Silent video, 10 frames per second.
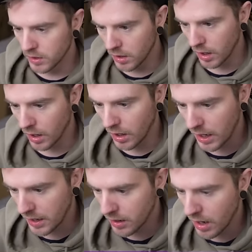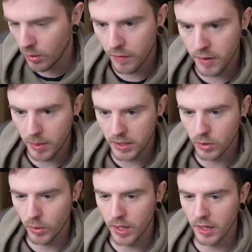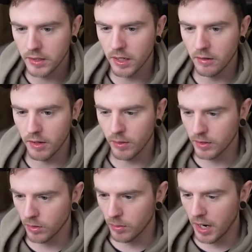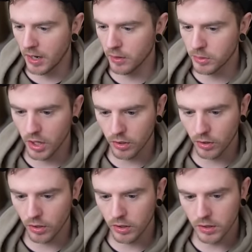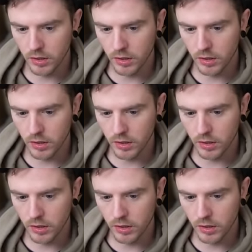I don't know how often he bets Queen X here anyway, so I might end up check calling.